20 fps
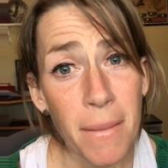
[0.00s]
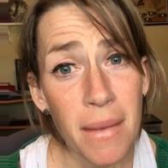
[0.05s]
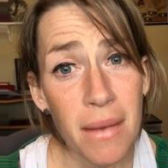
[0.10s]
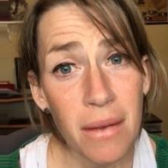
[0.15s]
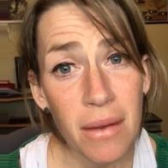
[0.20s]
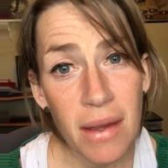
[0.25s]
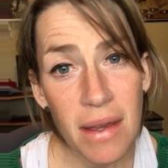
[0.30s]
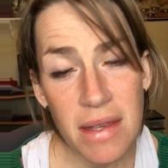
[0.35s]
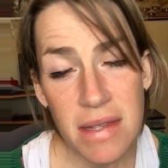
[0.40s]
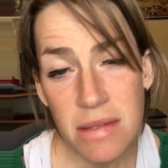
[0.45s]

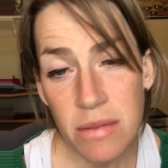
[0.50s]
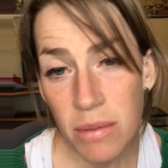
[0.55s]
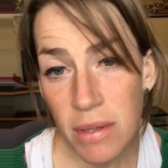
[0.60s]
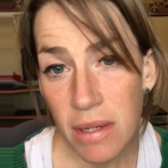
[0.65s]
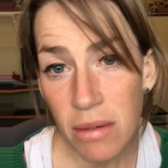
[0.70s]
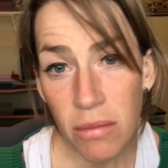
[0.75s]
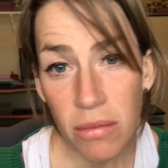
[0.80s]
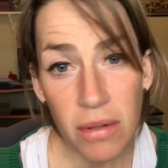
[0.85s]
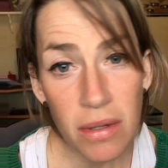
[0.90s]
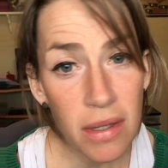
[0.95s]
You guys,
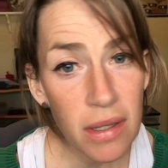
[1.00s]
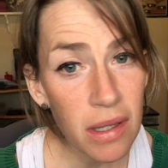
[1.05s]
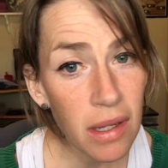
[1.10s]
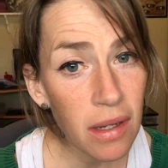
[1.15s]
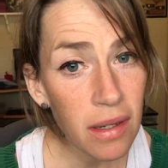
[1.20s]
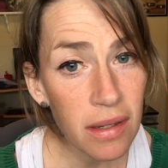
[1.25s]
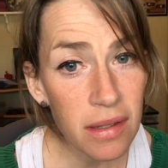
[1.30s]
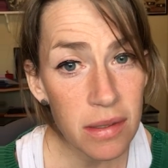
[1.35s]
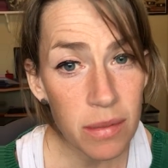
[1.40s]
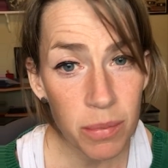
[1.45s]
we really
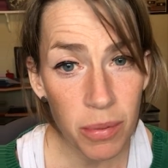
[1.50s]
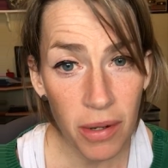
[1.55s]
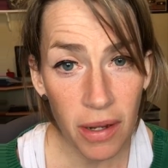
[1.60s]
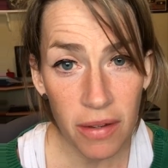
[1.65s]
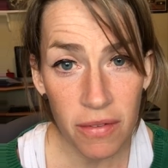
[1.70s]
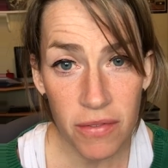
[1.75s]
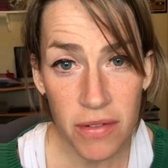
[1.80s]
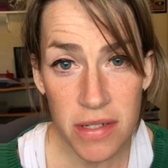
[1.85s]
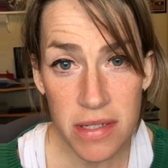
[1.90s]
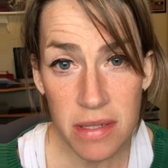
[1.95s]
need to pray
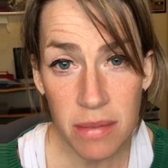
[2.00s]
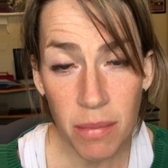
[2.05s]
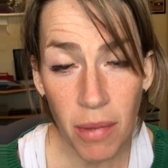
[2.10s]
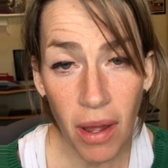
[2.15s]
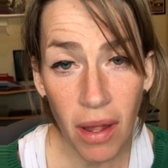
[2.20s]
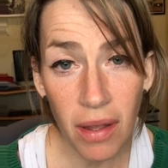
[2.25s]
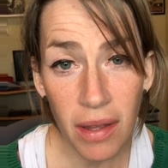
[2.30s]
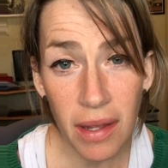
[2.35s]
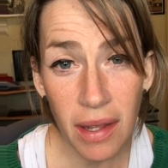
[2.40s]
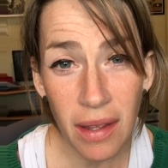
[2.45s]
for
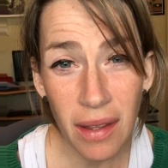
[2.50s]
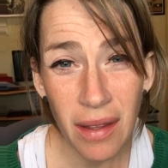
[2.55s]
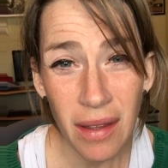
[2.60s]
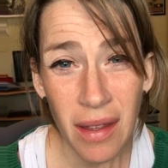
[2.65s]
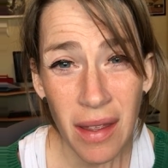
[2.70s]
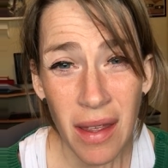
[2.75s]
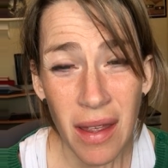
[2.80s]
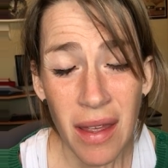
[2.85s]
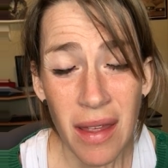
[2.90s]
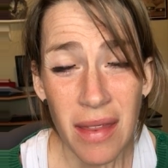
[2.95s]
Somalia
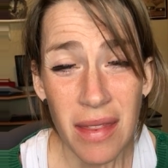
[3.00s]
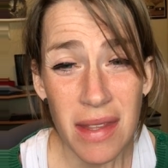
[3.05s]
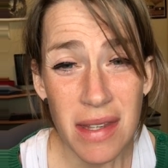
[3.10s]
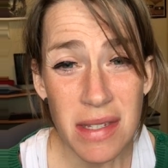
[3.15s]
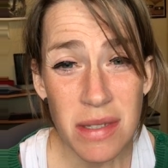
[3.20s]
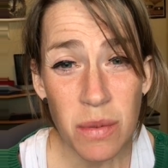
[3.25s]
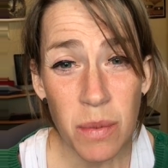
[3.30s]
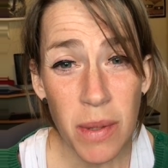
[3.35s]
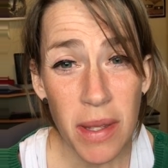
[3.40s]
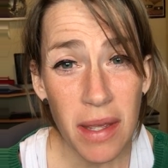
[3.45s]

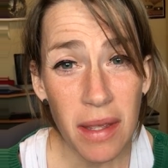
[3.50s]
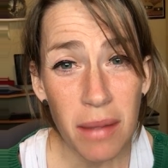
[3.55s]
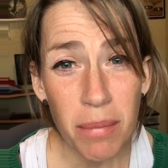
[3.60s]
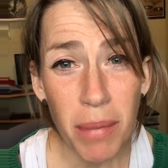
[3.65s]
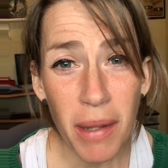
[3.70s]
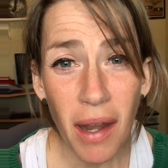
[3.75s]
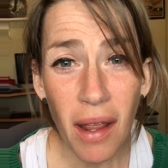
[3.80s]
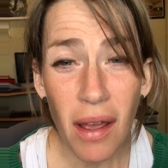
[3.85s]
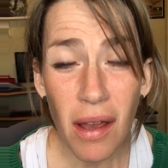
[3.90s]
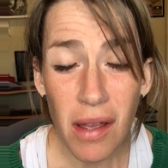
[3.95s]
this week,
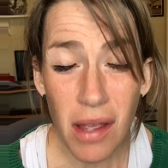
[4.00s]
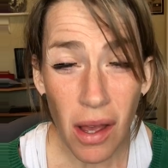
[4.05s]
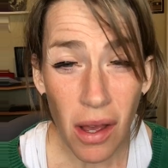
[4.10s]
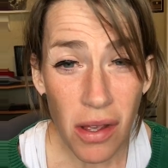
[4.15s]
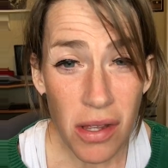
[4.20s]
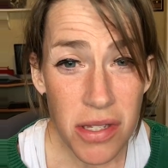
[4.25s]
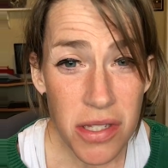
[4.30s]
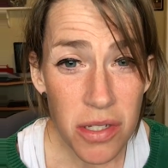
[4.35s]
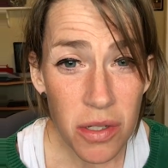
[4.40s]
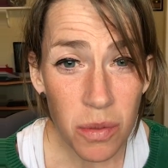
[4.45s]
but I
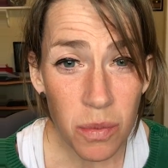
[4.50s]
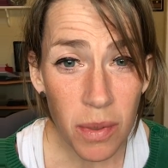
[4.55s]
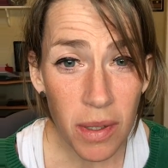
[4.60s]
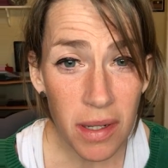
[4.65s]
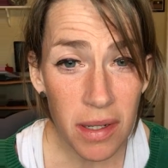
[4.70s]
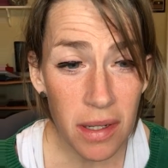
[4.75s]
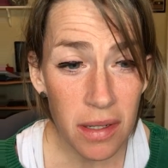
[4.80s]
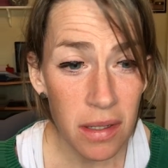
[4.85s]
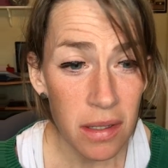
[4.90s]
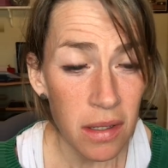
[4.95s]
also
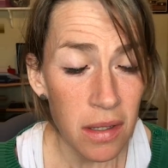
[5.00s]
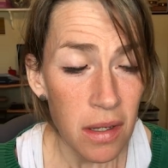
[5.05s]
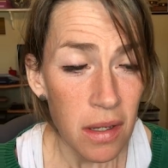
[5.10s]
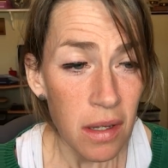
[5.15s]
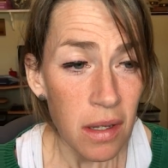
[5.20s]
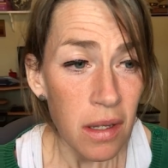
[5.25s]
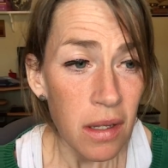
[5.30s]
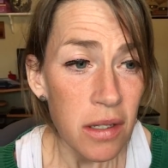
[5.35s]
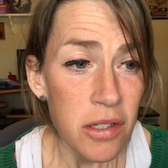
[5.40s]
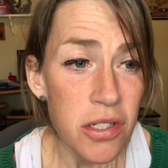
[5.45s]
want to
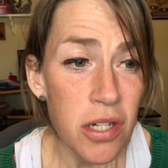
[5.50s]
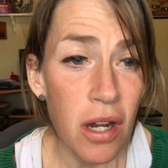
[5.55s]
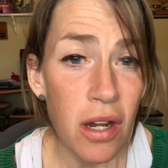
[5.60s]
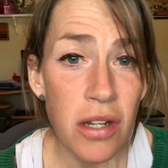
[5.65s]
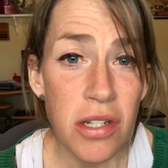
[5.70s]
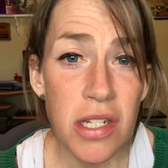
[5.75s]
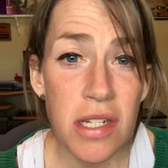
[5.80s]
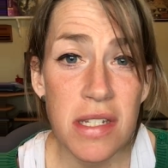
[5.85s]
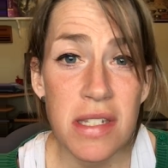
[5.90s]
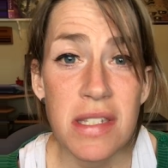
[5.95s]

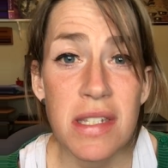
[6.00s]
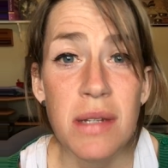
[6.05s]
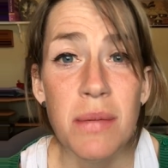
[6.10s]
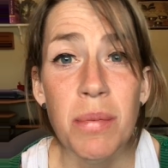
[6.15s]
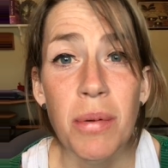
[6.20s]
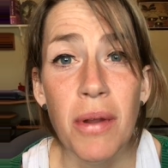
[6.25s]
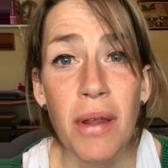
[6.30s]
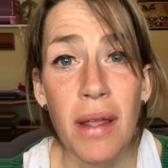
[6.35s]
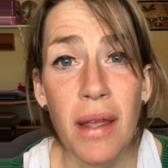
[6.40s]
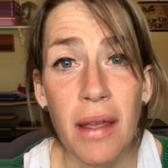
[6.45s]
charge us to
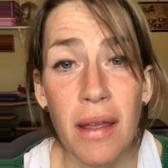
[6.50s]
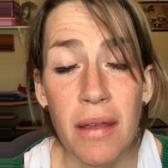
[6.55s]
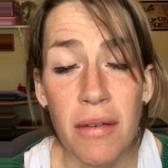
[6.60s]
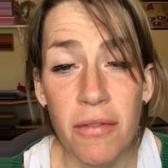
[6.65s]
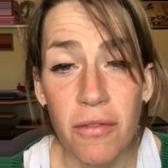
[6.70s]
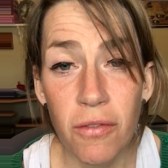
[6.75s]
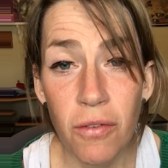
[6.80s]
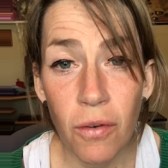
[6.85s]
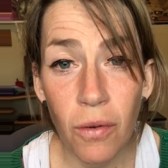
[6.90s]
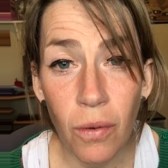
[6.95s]
pray
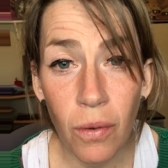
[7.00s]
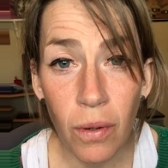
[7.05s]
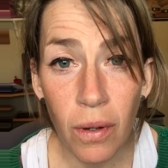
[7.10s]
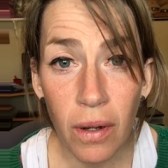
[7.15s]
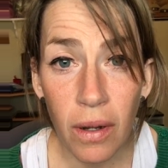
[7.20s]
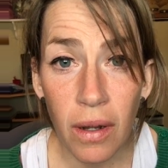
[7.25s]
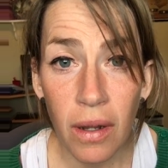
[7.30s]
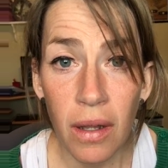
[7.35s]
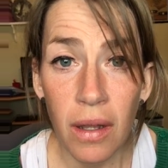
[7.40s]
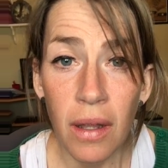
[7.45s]

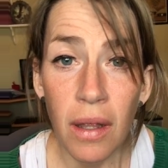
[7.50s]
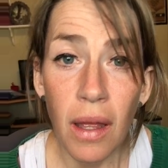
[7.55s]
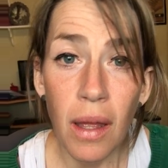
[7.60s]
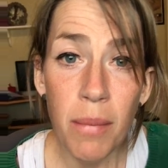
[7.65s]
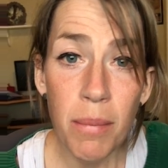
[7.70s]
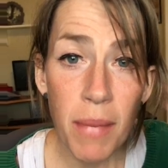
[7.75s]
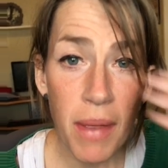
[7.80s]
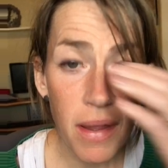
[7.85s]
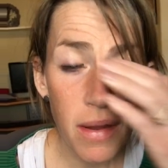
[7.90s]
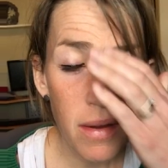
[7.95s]
for
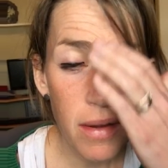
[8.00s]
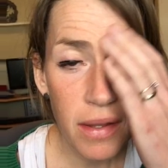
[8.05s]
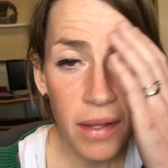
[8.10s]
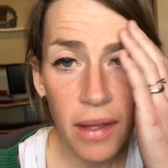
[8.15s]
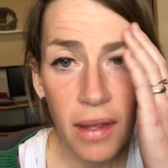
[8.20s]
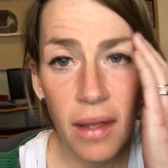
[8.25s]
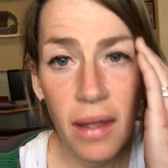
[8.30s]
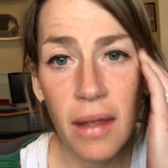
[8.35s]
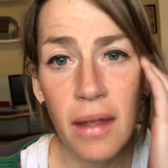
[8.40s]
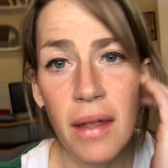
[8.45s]

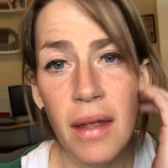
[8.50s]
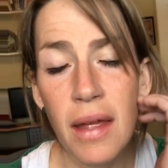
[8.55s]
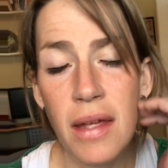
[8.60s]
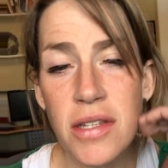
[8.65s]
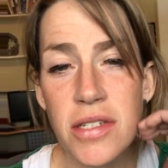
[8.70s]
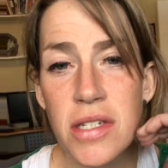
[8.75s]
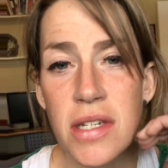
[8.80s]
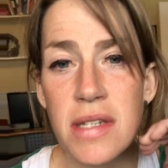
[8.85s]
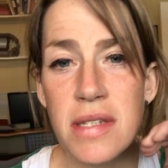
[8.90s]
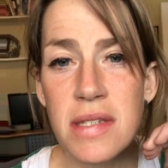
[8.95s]
America
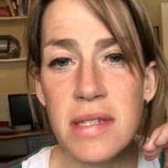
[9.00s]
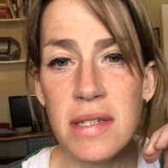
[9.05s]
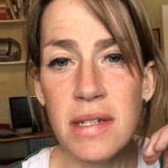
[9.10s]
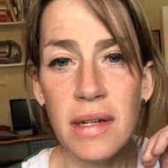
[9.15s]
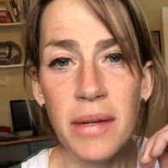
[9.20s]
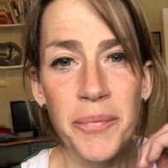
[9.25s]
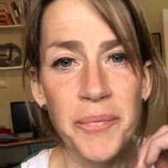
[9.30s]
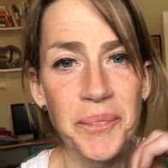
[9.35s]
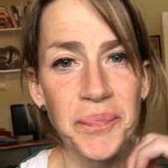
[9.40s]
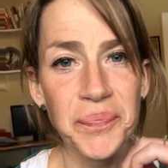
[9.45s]
and just
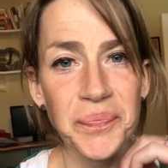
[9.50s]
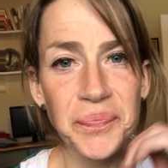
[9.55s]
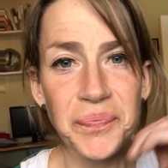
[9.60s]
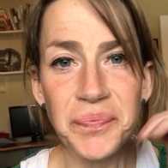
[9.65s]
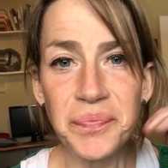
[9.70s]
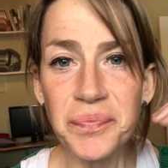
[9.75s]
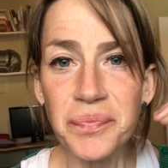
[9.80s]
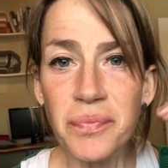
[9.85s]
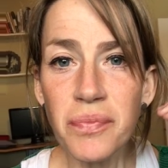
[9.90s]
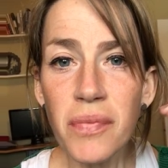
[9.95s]

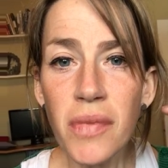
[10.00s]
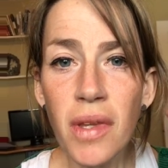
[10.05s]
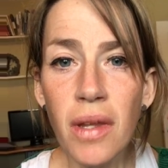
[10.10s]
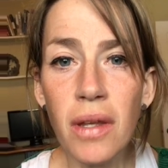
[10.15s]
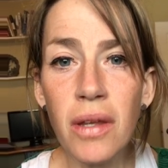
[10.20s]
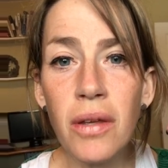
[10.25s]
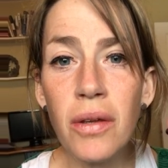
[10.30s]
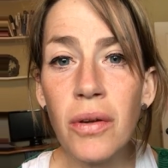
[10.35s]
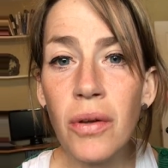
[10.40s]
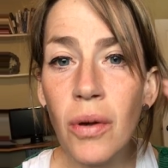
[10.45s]

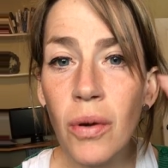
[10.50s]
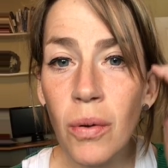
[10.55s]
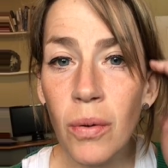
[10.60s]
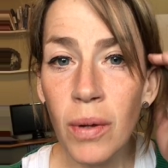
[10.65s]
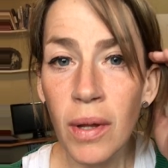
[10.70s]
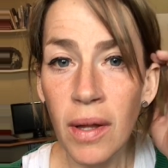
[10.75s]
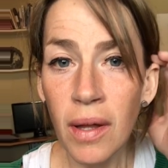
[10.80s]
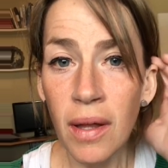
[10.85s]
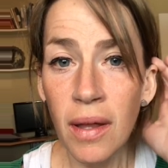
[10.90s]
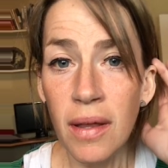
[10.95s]
You
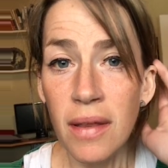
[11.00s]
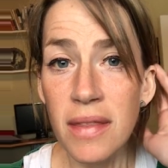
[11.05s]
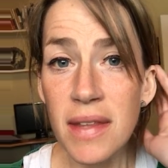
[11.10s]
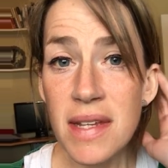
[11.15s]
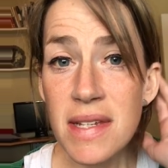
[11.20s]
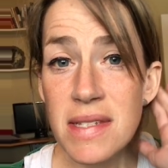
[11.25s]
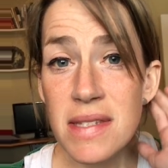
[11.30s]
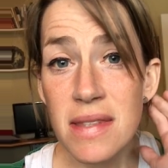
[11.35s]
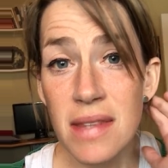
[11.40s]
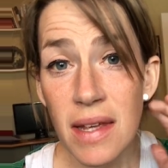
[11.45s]
know,
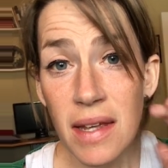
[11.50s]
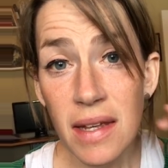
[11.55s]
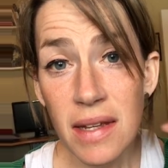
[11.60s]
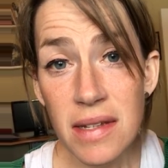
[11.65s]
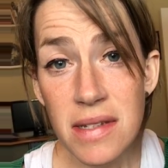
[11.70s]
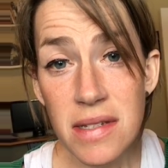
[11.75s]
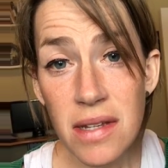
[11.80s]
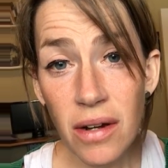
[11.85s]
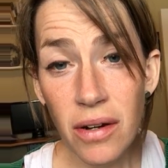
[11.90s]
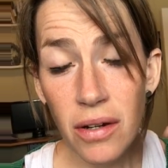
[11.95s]
these
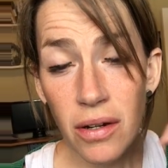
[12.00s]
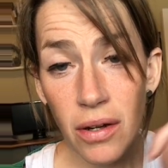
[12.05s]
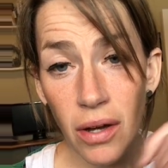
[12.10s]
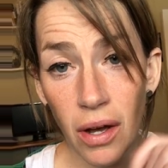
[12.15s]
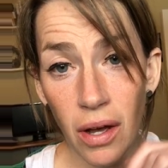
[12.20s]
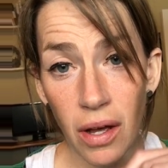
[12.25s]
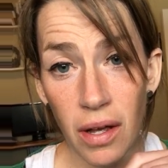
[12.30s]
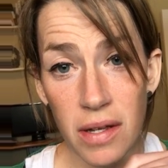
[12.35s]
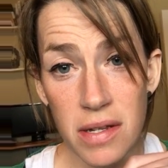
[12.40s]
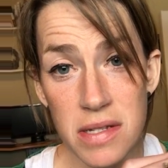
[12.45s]
things are
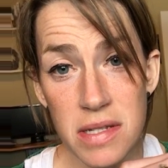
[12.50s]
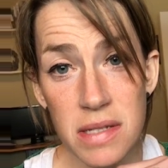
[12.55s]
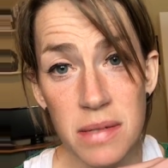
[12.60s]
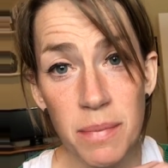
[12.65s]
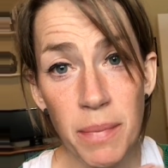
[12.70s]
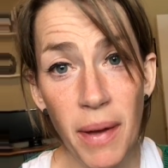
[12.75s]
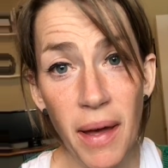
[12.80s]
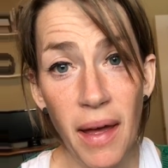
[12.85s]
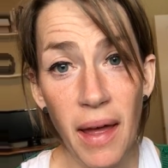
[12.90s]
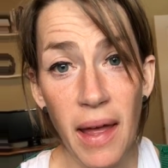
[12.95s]
caused
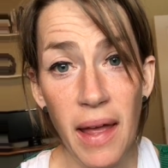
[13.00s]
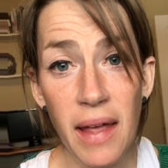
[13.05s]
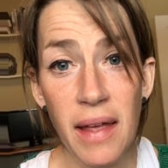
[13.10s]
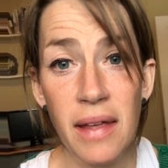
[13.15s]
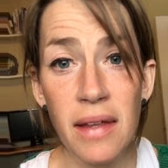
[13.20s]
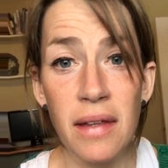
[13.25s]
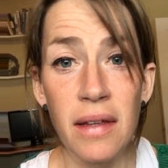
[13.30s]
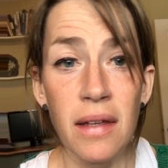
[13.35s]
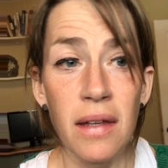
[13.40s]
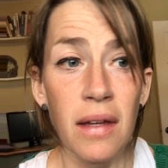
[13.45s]

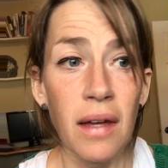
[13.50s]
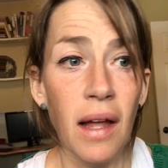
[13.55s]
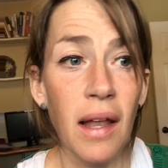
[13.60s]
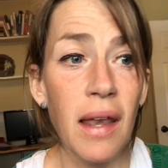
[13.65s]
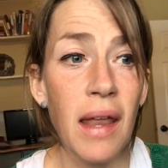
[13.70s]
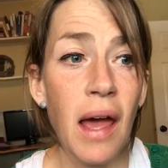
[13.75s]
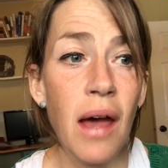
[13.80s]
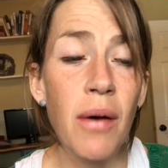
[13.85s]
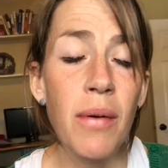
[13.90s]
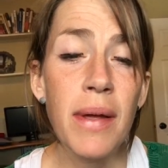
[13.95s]
by
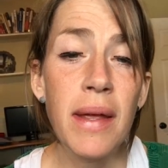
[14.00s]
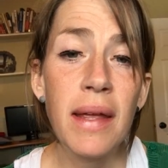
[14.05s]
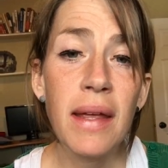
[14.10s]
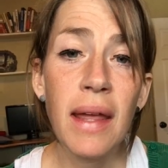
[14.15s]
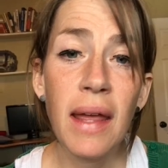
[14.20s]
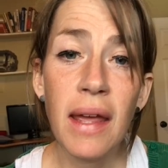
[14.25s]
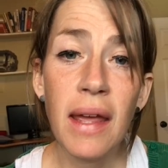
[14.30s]
allowing